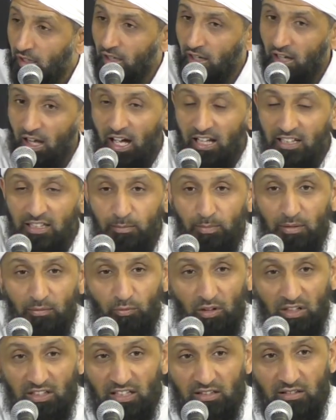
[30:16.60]
Khalid bin
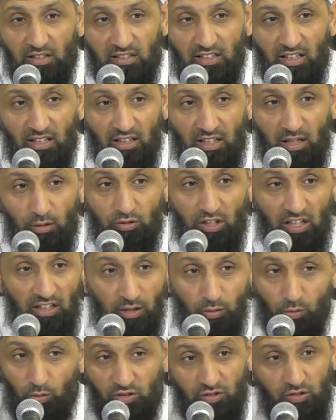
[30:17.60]
Walid radiallahu
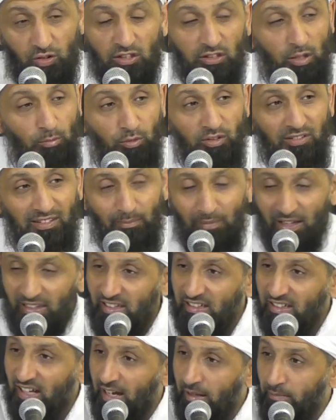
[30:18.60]
ta'ala, who was not a Muslim at
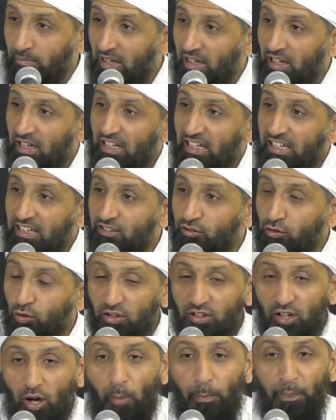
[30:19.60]
the time, he
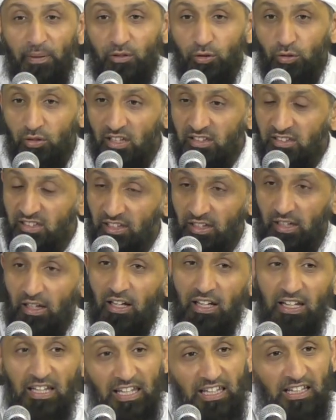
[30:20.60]
saw the opportunity.
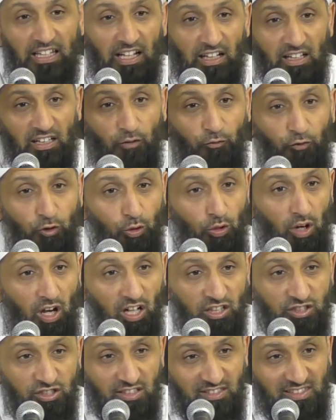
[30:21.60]
He killed a few
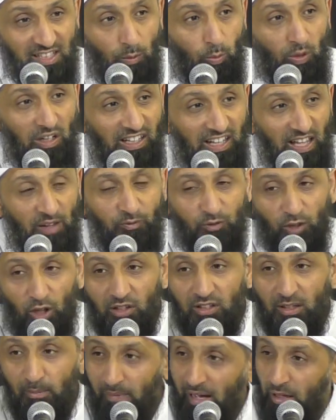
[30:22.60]
archers that were left
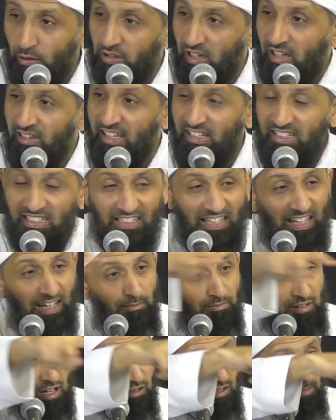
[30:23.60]
on the mount, and then he
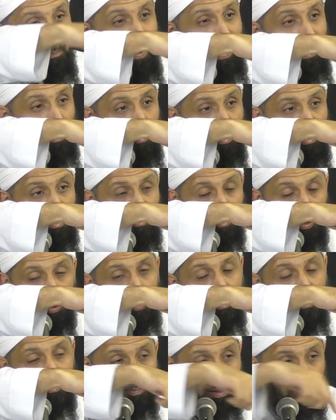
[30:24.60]
came round the back with his
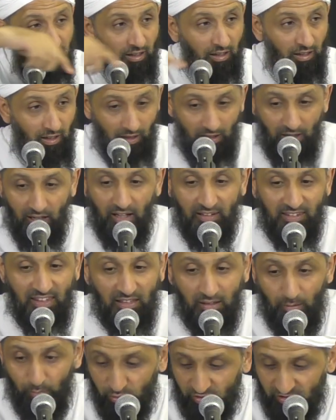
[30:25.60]
horsemen, and
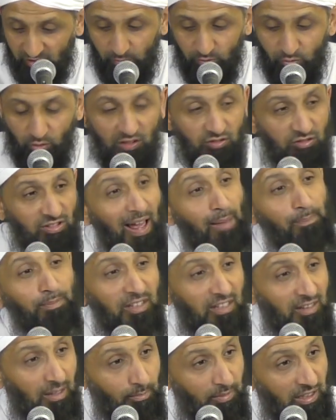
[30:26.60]
then the Muslims were
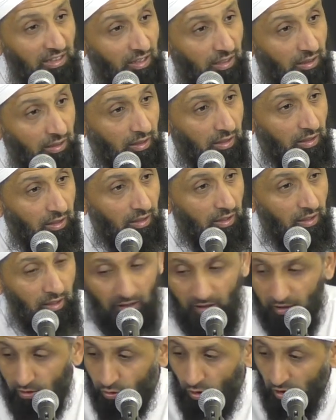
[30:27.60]
trapped in the middle.
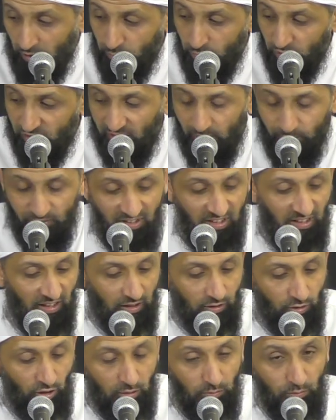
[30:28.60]
Non-Muslims
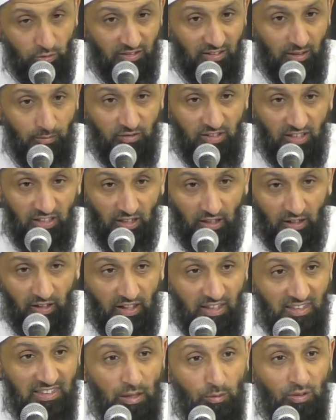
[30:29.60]
here, non-Muslims
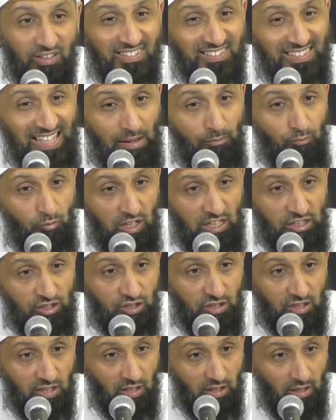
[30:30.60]
here. They were
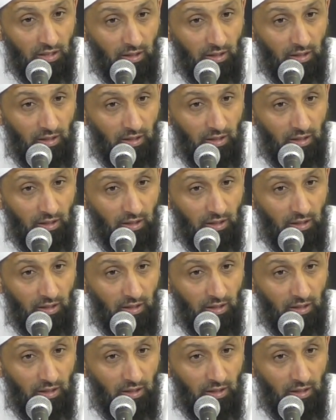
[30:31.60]
sandwiched.